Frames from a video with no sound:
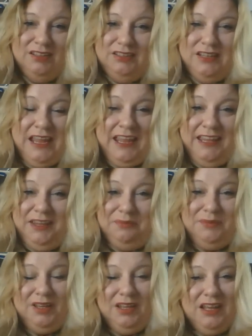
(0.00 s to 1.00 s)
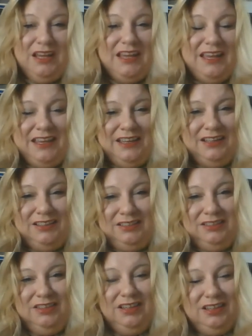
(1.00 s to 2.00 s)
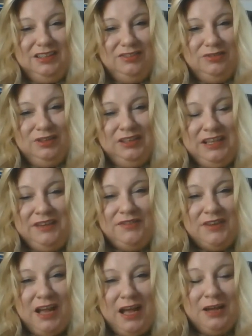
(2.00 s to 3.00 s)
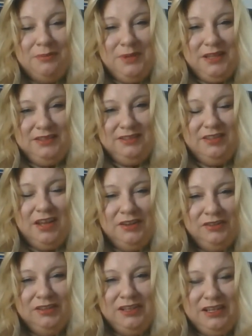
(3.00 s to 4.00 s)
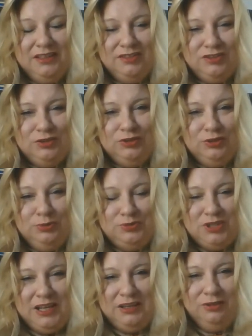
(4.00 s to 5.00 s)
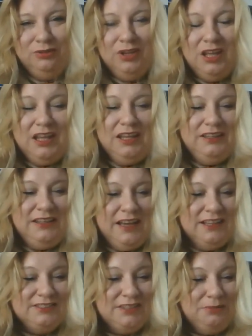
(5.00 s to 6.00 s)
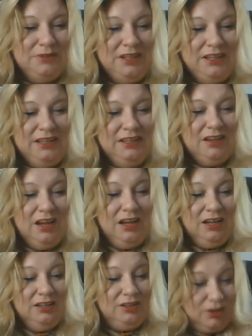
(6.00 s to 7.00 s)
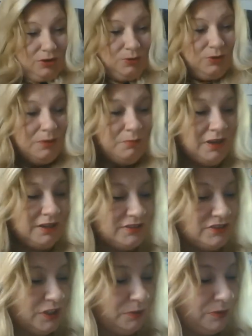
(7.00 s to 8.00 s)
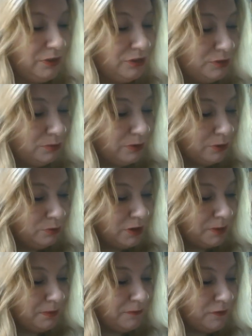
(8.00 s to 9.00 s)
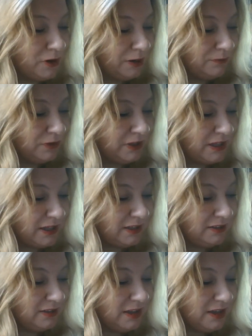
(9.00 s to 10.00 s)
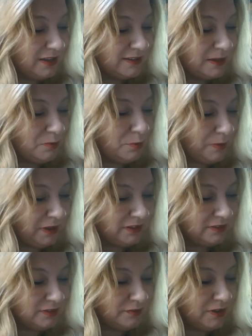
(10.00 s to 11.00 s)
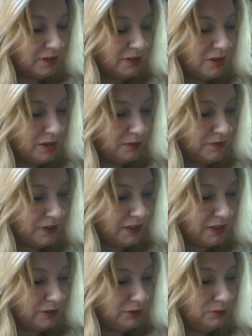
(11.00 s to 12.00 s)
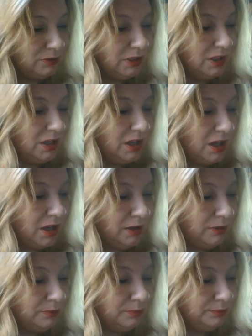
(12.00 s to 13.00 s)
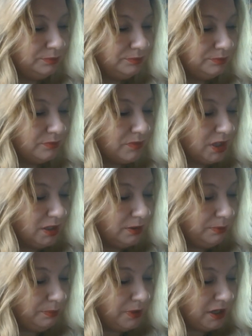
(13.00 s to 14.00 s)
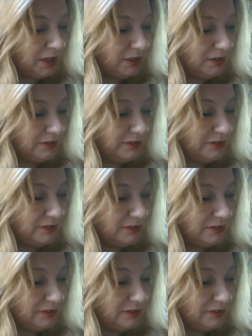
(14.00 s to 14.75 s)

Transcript: name and leave comments underneath the YouTube channel. Yes, I'm getting oh, I wanted to share with you real quick before I forget, because I won't make this a very long video. Um, but